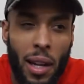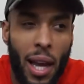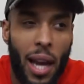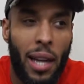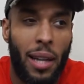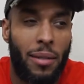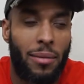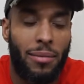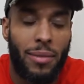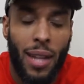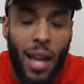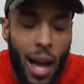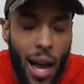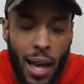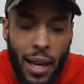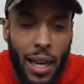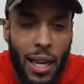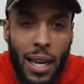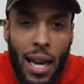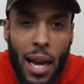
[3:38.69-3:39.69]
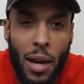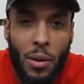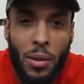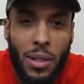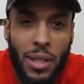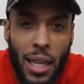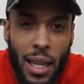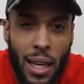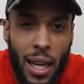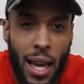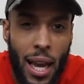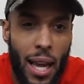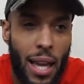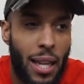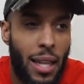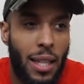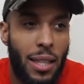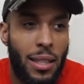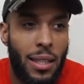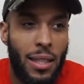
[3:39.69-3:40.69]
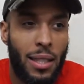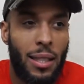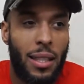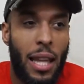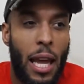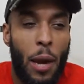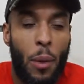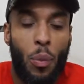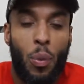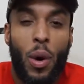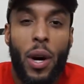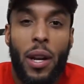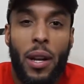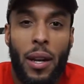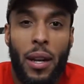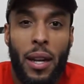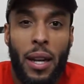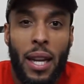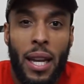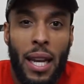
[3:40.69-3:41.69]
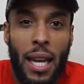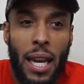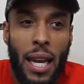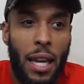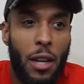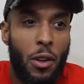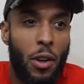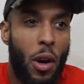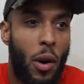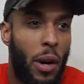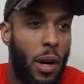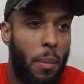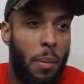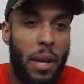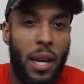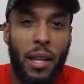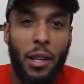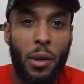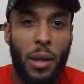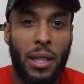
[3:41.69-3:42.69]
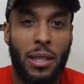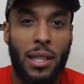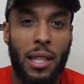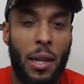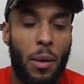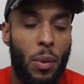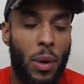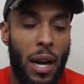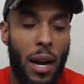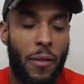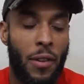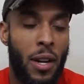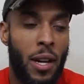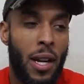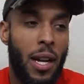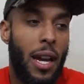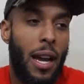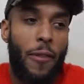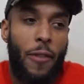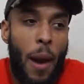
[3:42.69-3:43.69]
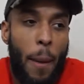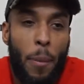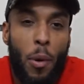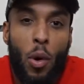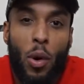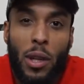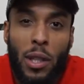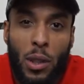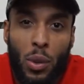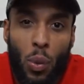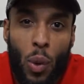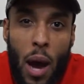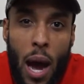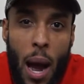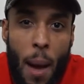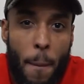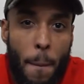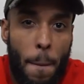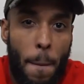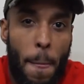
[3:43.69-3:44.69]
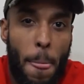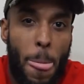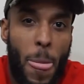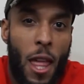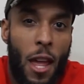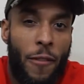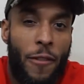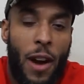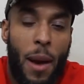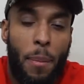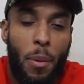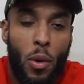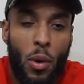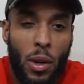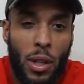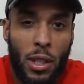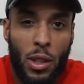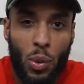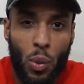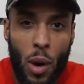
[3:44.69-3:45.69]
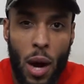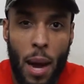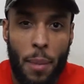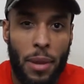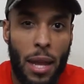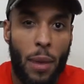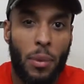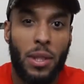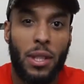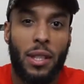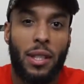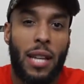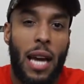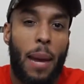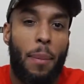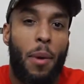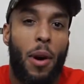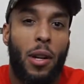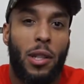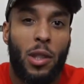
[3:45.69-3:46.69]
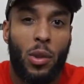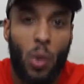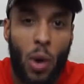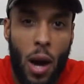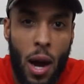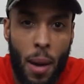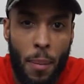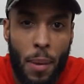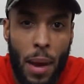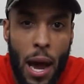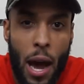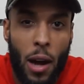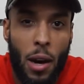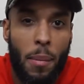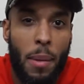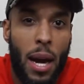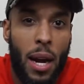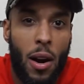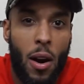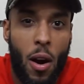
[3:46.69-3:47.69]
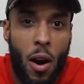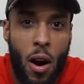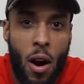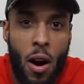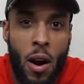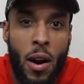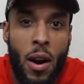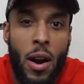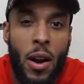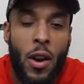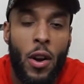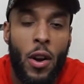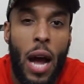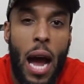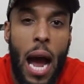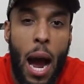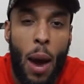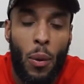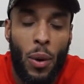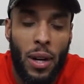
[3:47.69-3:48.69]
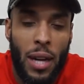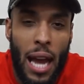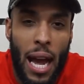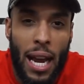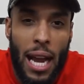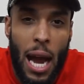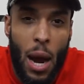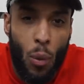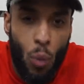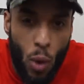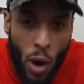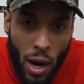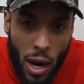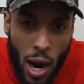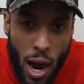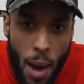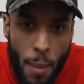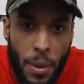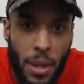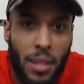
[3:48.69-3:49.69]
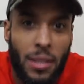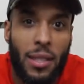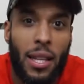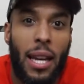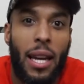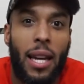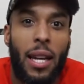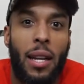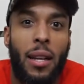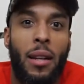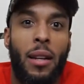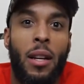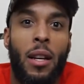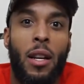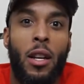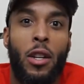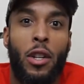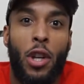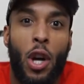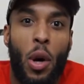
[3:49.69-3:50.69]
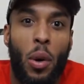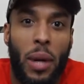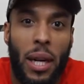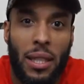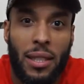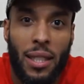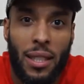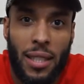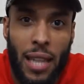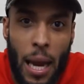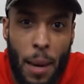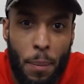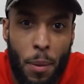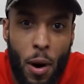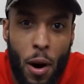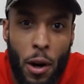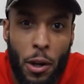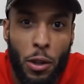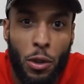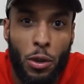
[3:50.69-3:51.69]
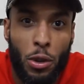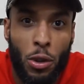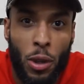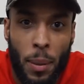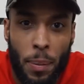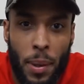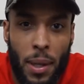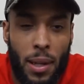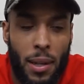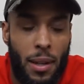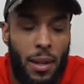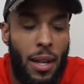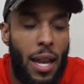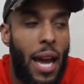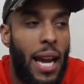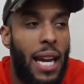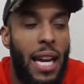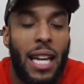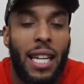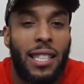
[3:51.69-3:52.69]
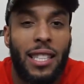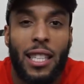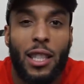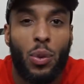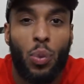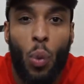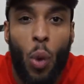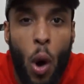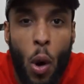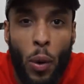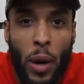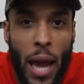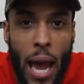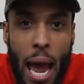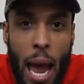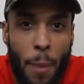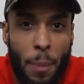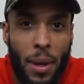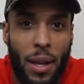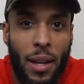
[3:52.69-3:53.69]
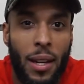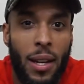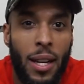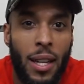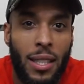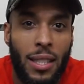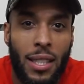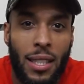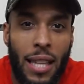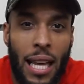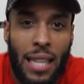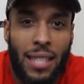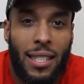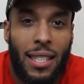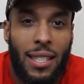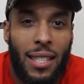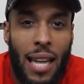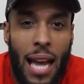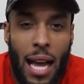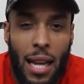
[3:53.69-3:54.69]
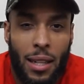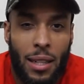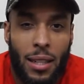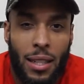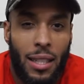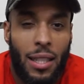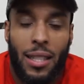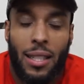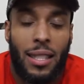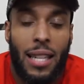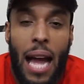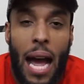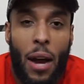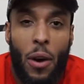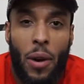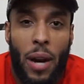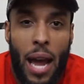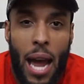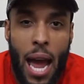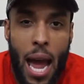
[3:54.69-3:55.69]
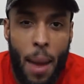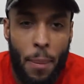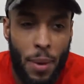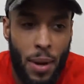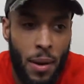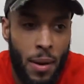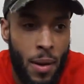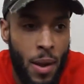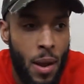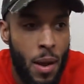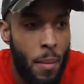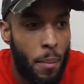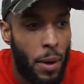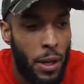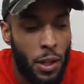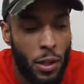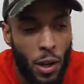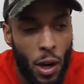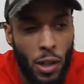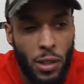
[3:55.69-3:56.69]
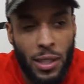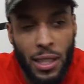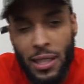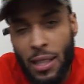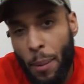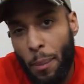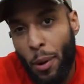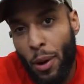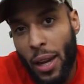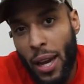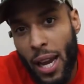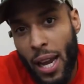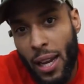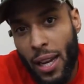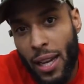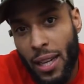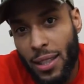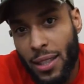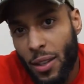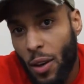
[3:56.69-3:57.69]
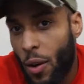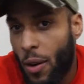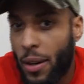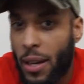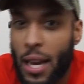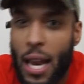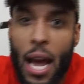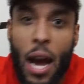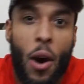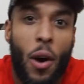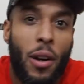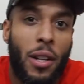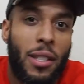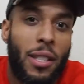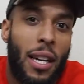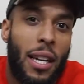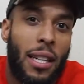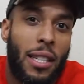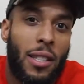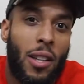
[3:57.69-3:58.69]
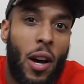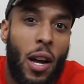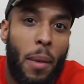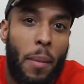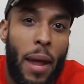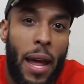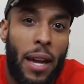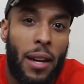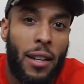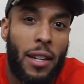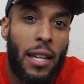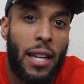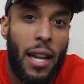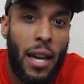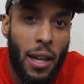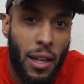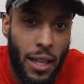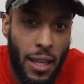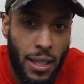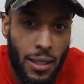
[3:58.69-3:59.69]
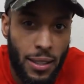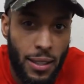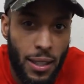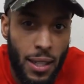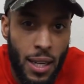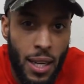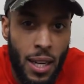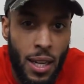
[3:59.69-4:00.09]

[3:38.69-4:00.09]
Like, nah, they're not gonna say that. It's just, they wouldn't. And, you know, it could be a USDN, whatever. If I pulled a swap that was a Type R swap out of my car, I would not got one comment saying, yo, that's a Type R, you tripping. Like, it just won't happen. It's not gonna happen. But, you know, since I pull a LS, now all of a sudden it's automatically LS.